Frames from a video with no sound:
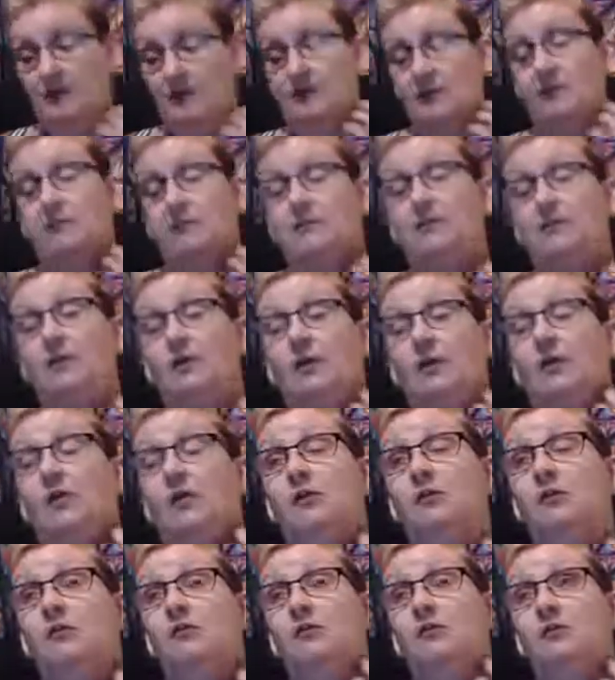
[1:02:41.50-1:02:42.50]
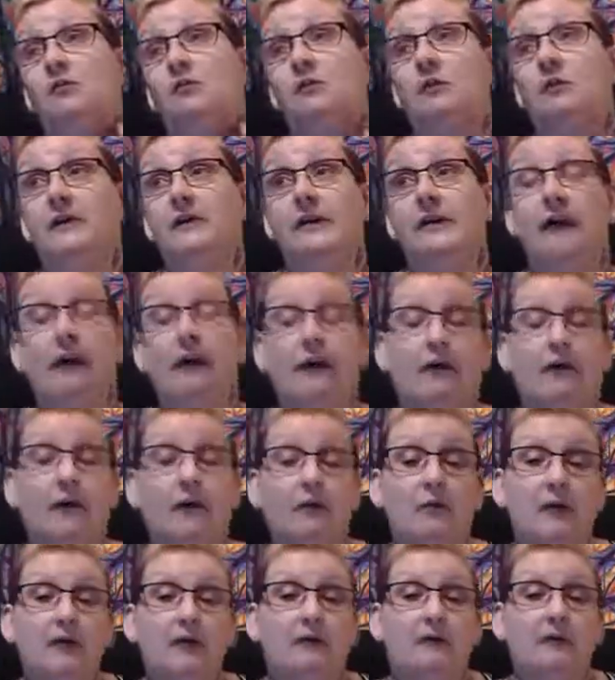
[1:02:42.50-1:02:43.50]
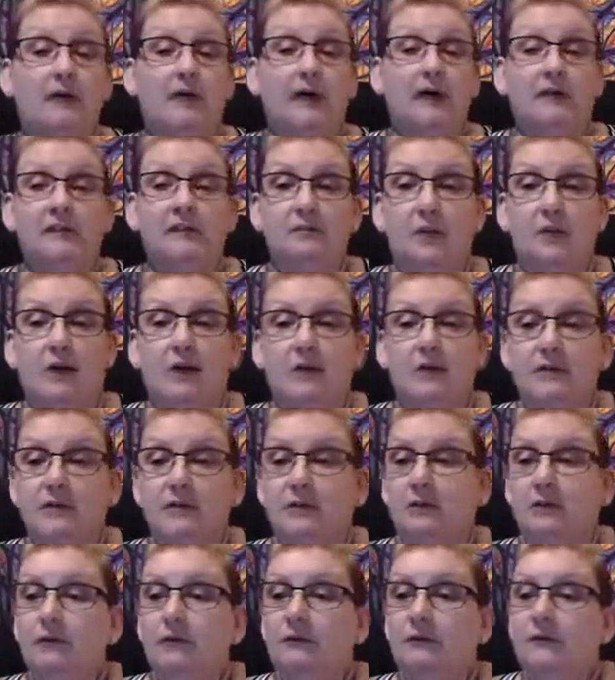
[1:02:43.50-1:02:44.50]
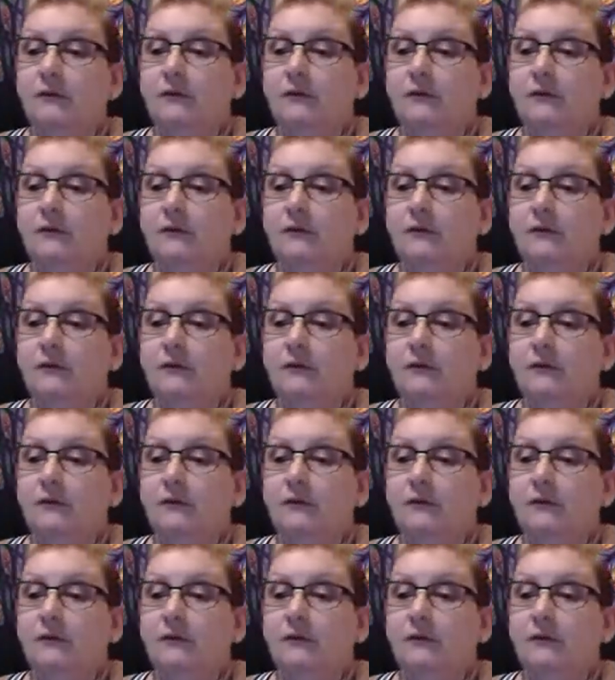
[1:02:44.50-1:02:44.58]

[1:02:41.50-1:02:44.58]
So, yeah, I'll be doing that tomorrow too.